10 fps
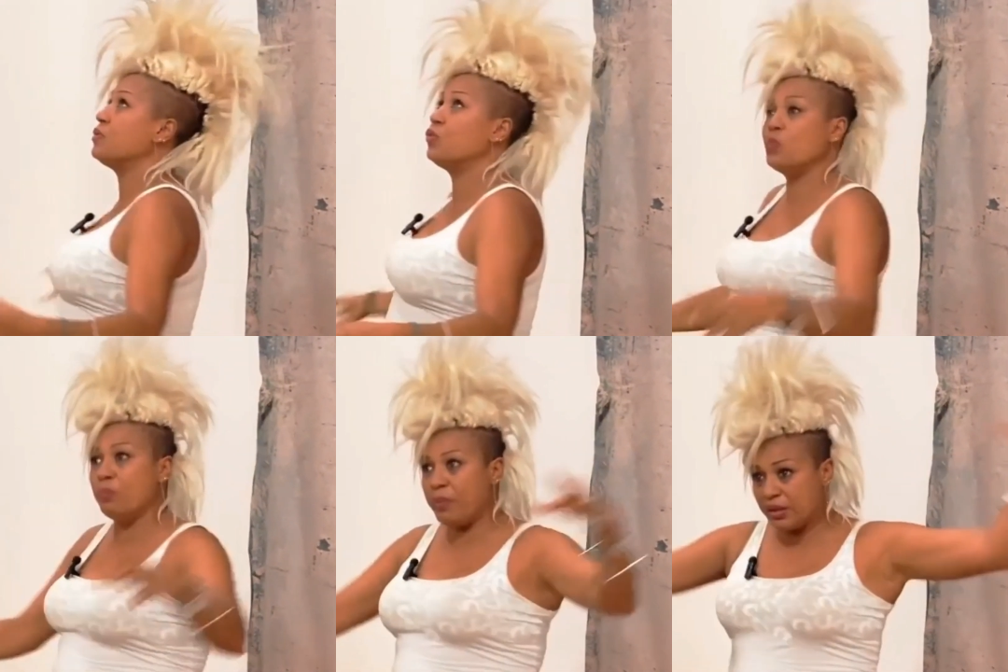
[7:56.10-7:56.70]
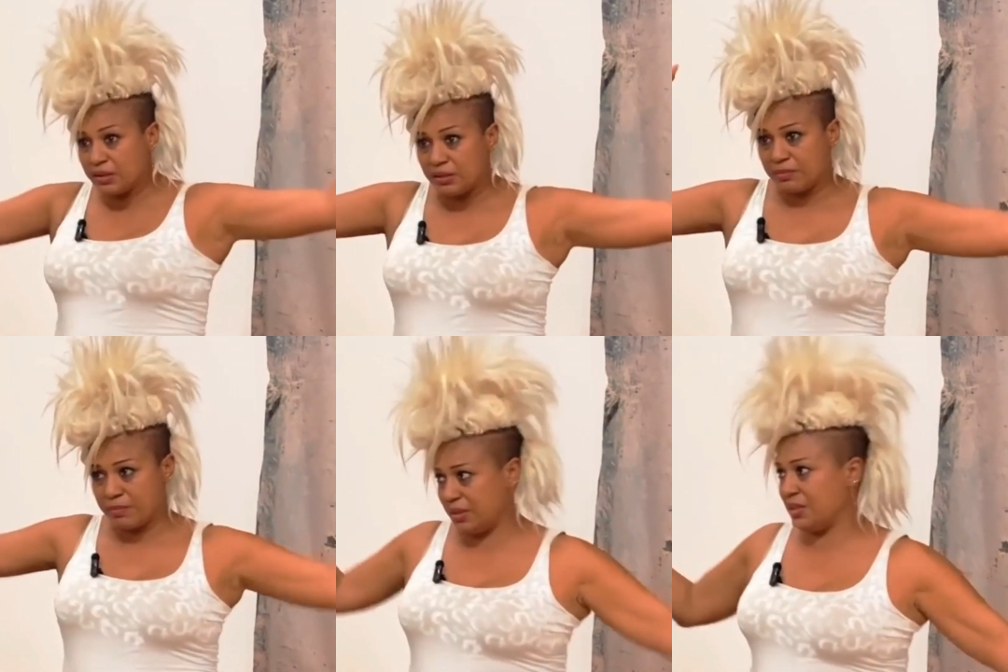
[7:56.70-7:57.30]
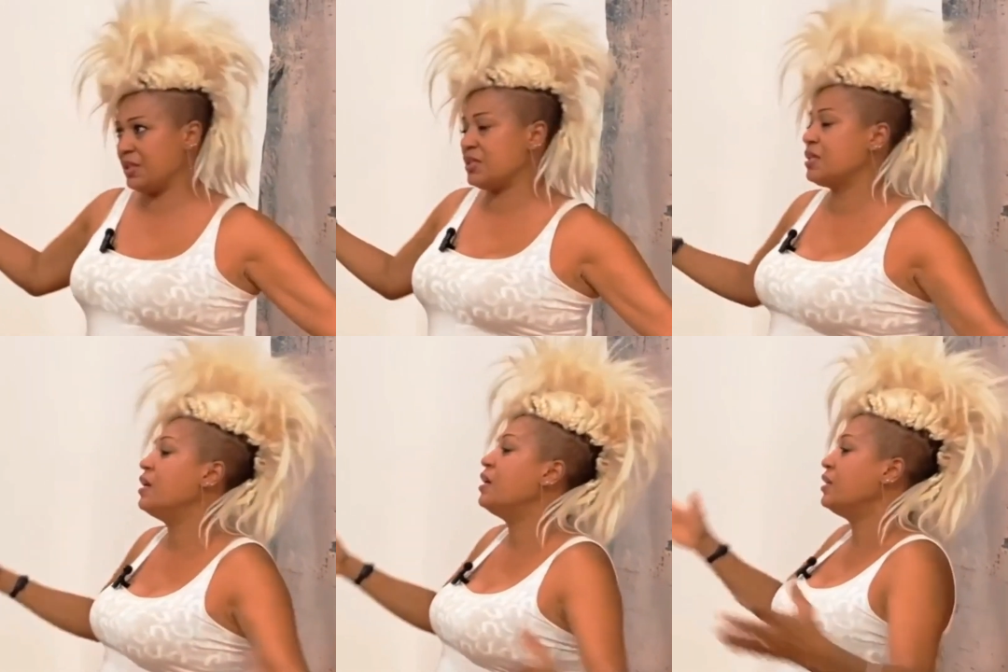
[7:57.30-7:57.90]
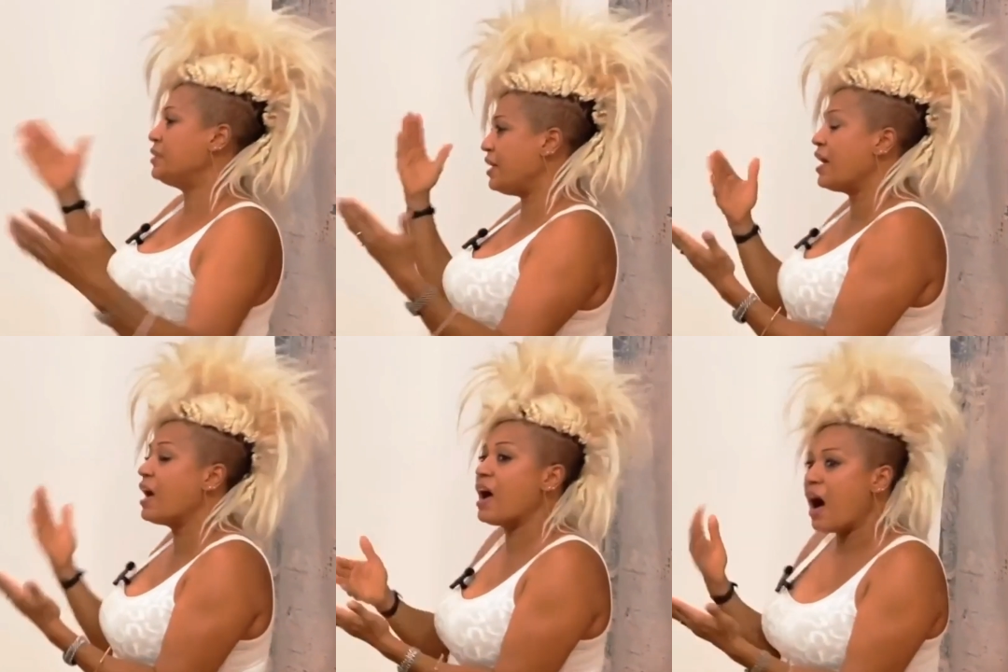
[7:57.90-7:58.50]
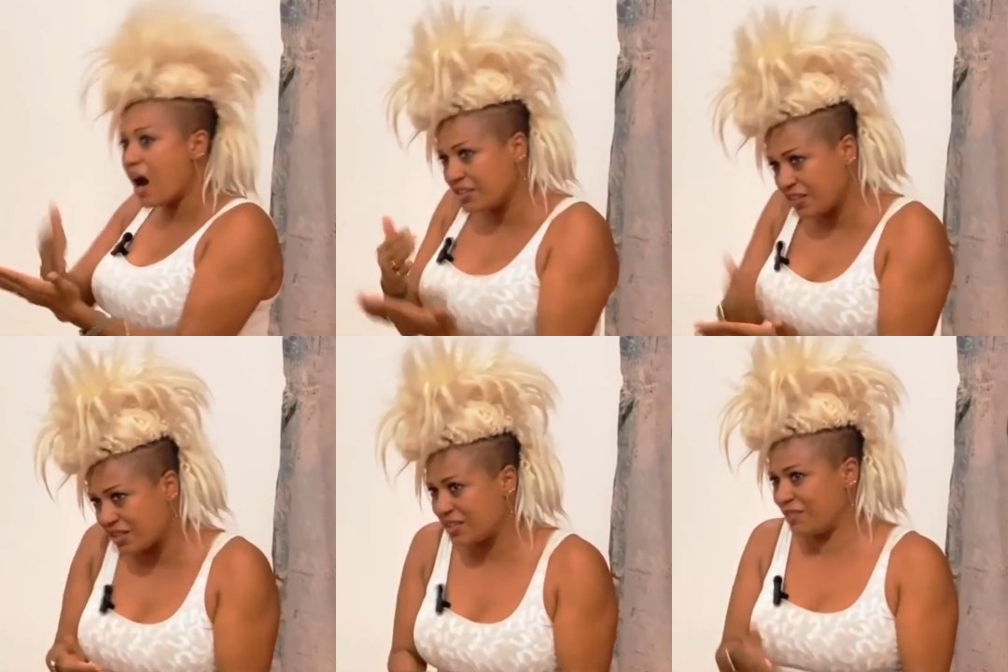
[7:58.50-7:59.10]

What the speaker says: who build buildings, they are artists